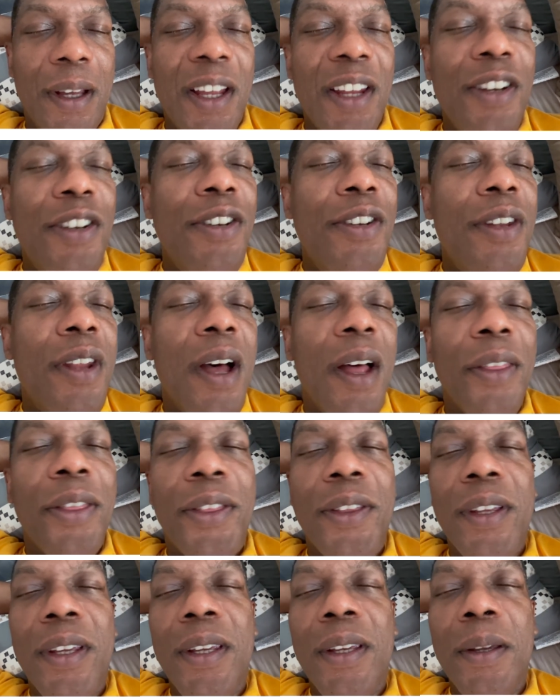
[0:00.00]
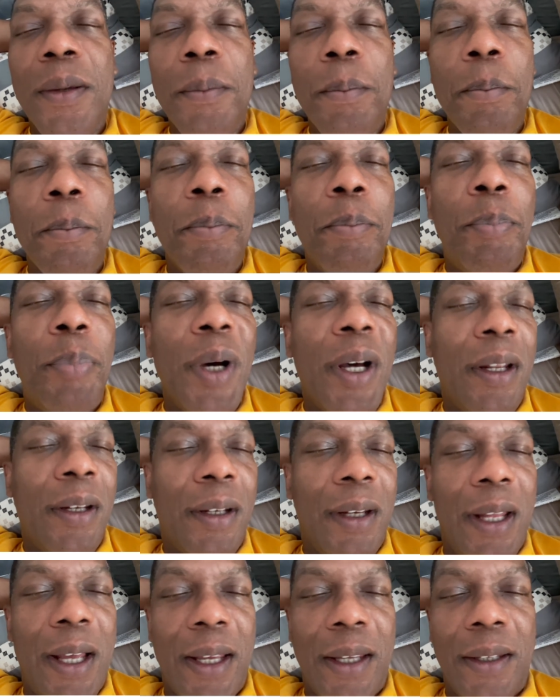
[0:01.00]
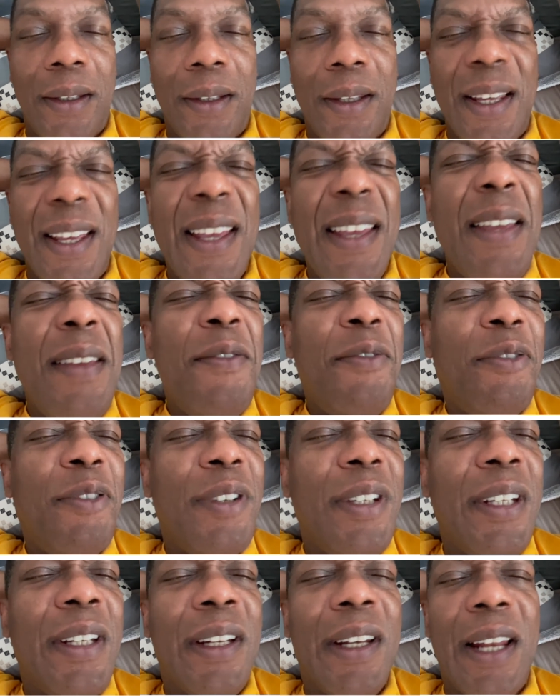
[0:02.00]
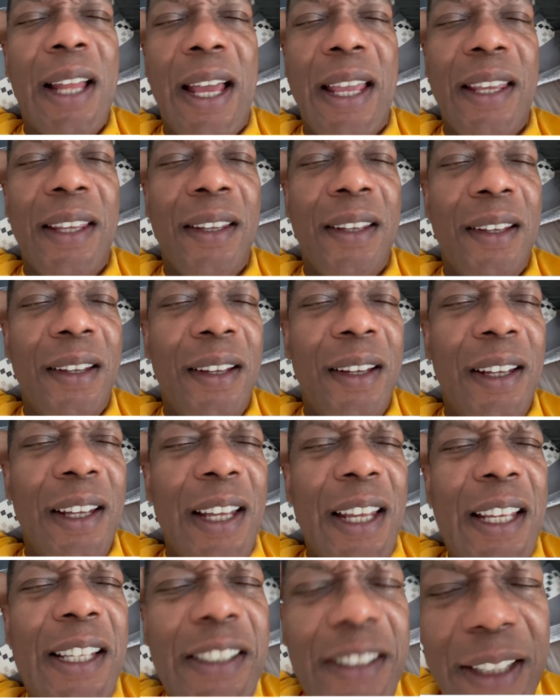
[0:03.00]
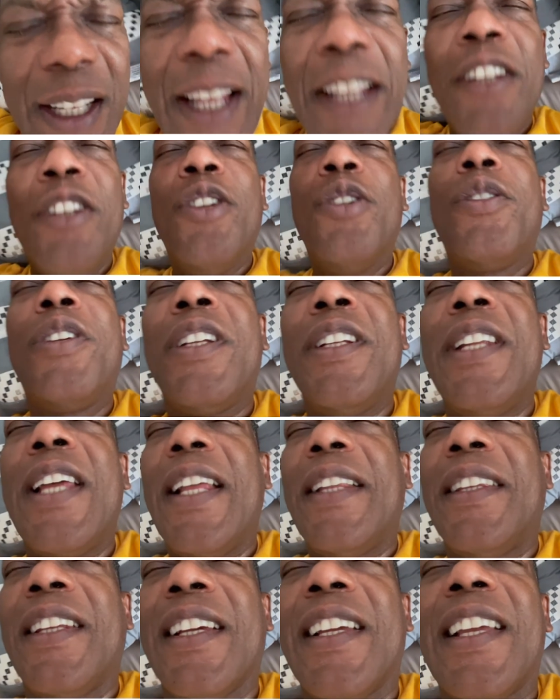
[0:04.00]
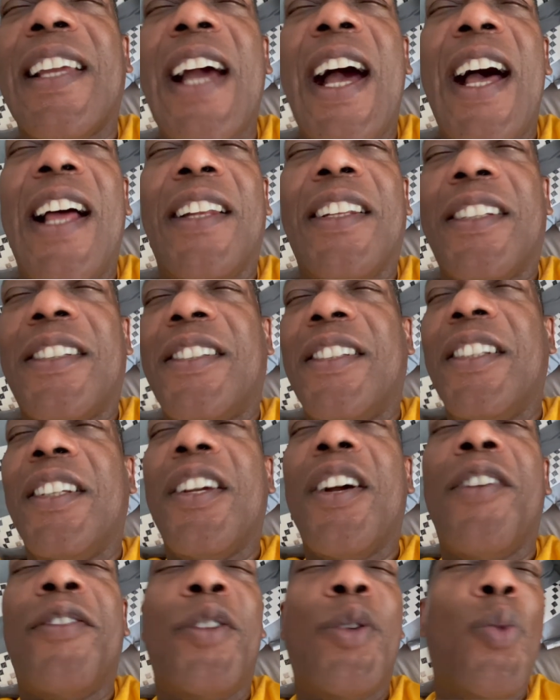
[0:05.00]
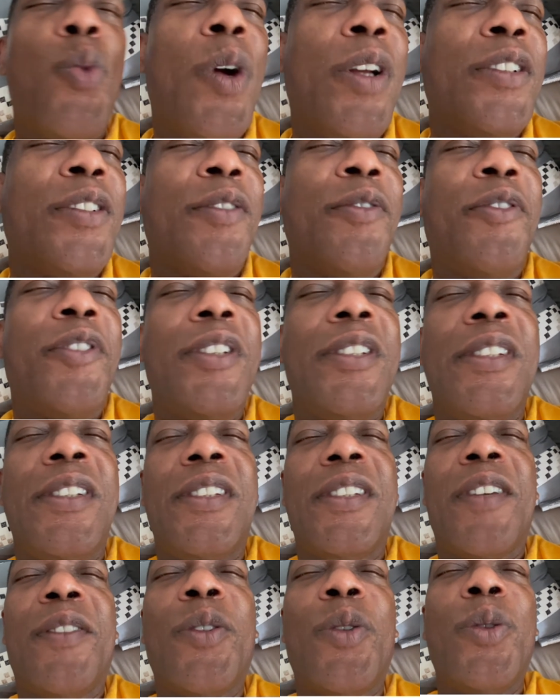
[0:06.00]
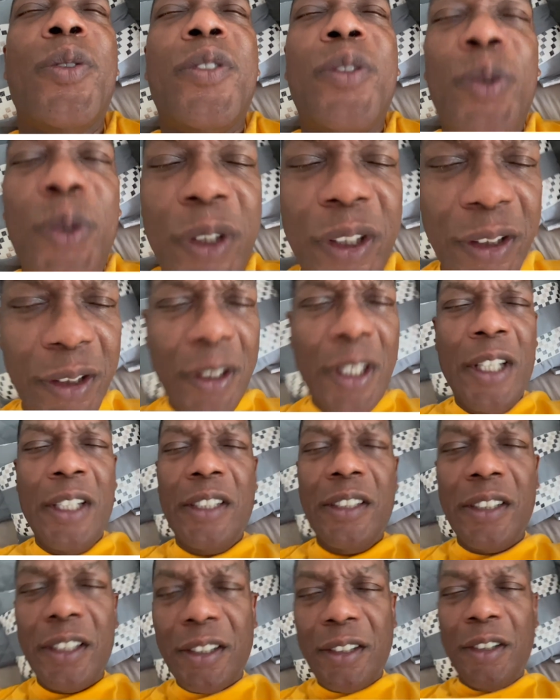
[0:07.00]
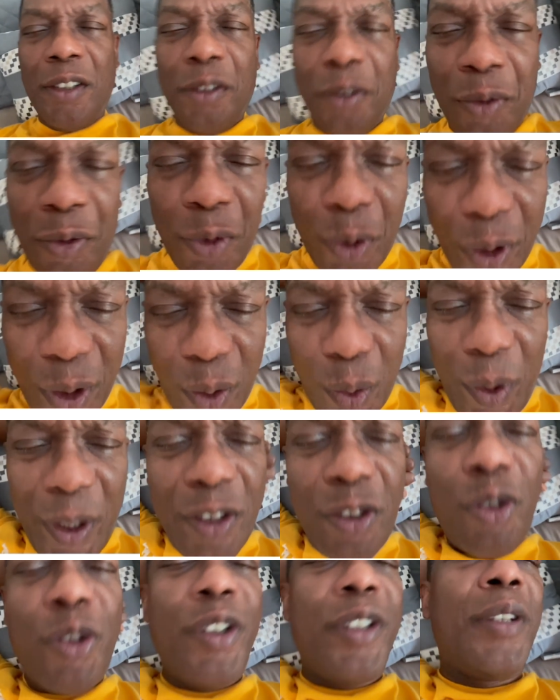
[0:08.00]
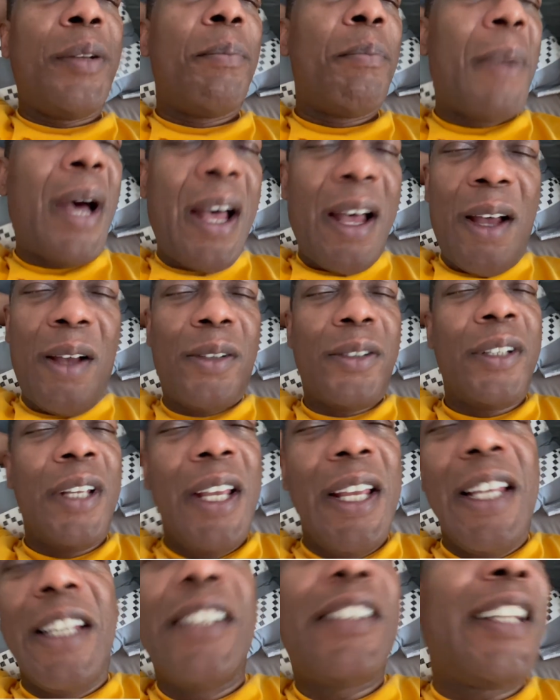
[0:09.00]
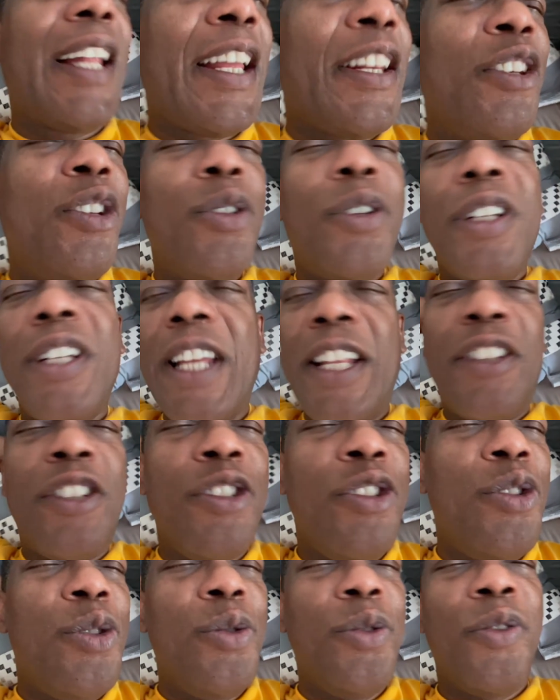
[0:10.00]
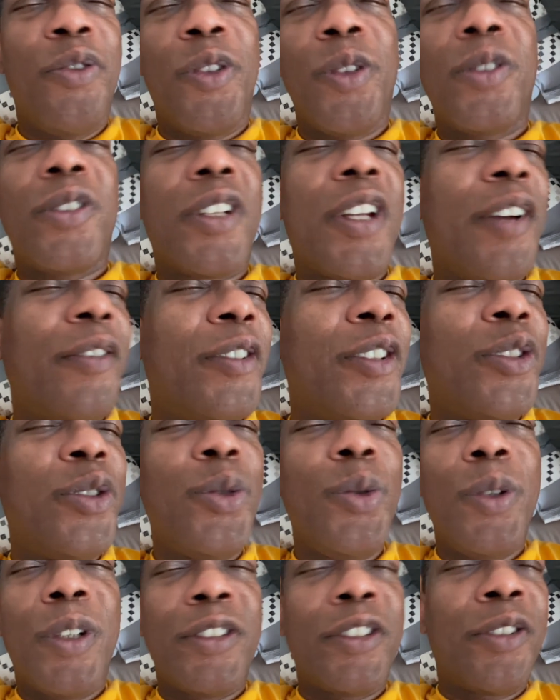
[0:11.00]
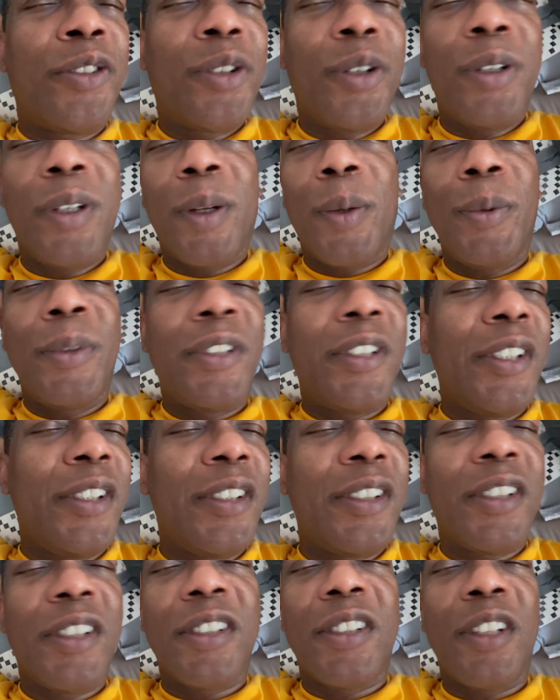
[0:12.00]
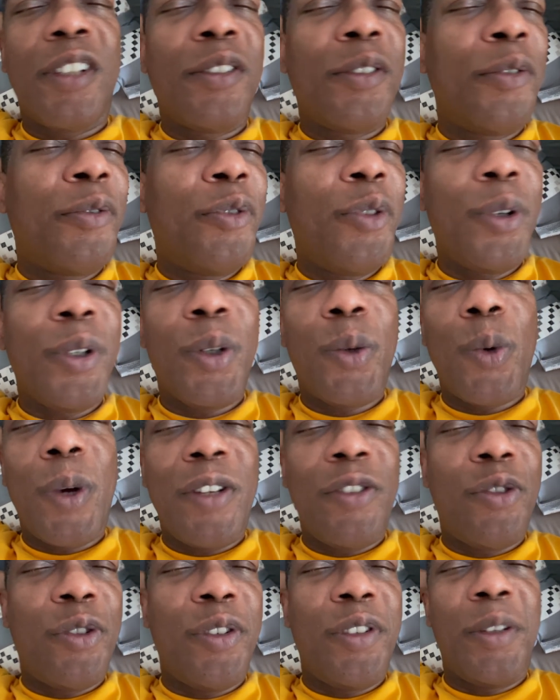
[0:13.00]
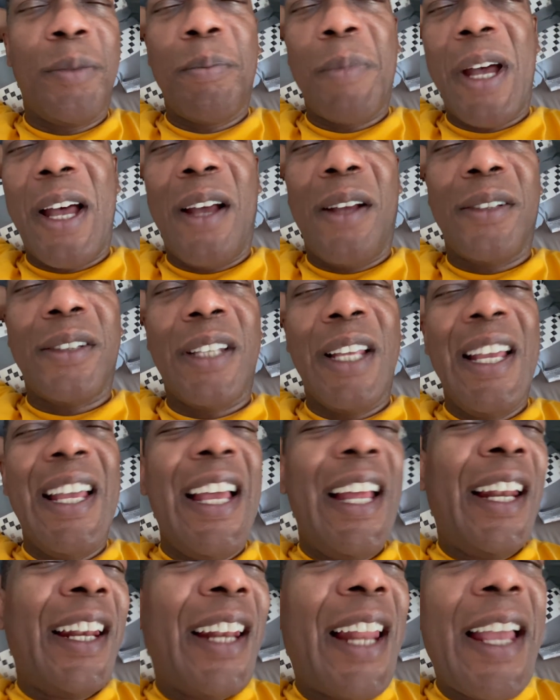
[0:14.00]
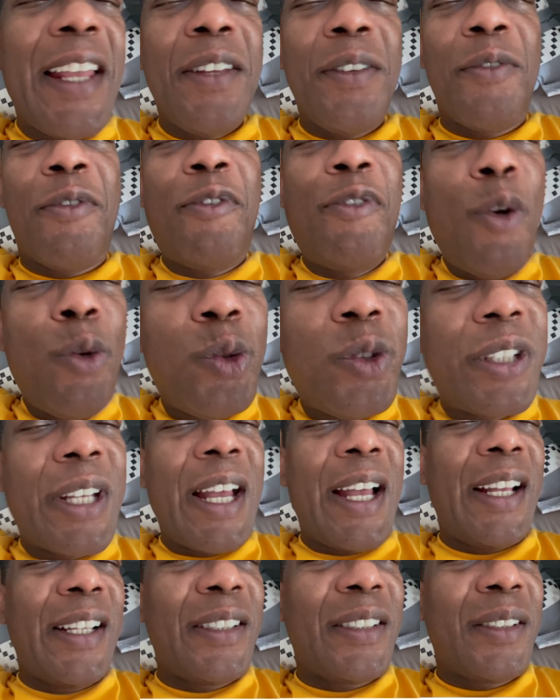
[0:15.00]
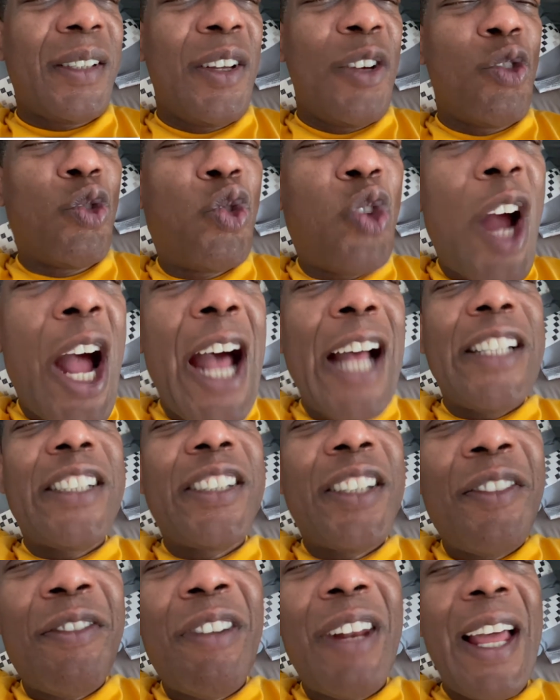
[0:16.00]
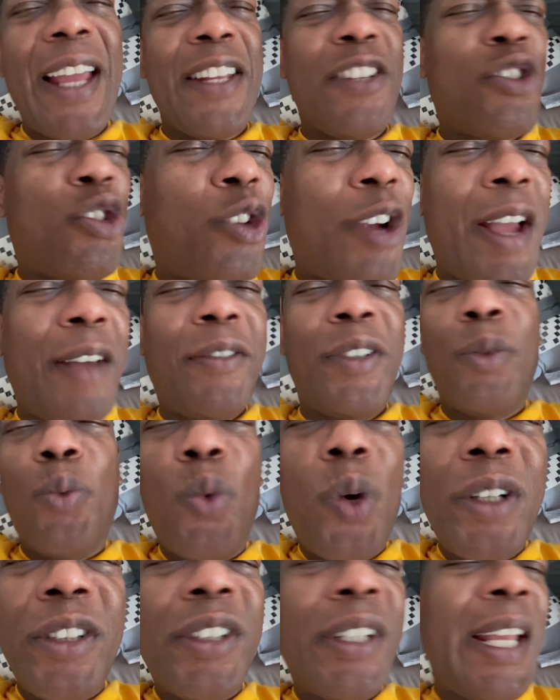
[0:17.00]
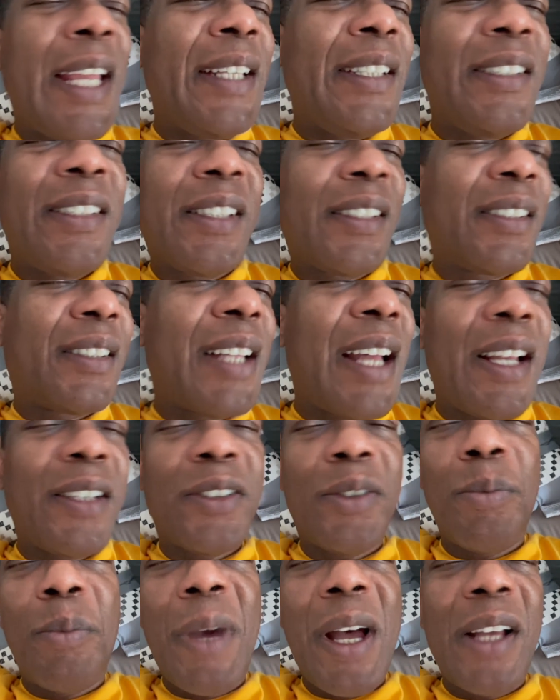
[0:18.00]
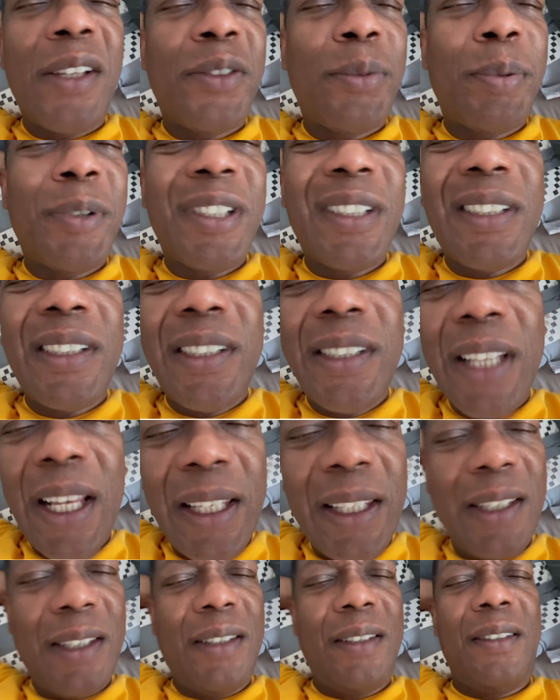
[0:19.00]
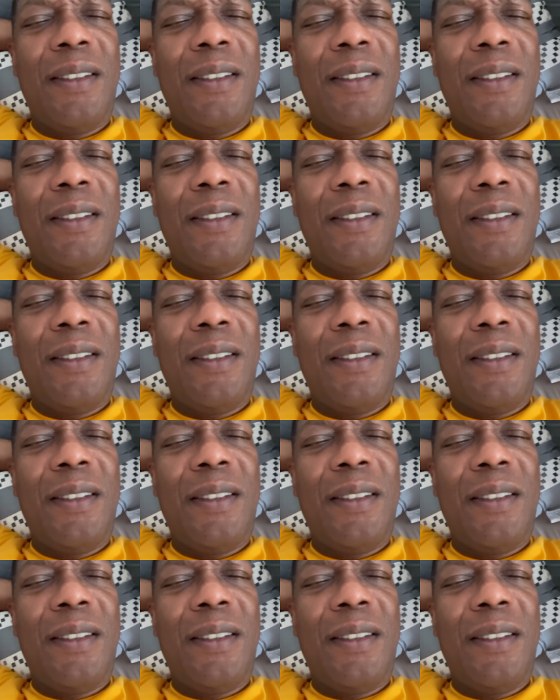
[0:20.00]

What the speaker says: Nothing but light. Infinite light. It's like looking at the galaxy covering 157 quintillion, 640 quadrillion miles. It's like looking at the universe covering 230 quintillion, 640 quadrillion miles. Light photons, rods of light traveling 186,000 miles per second.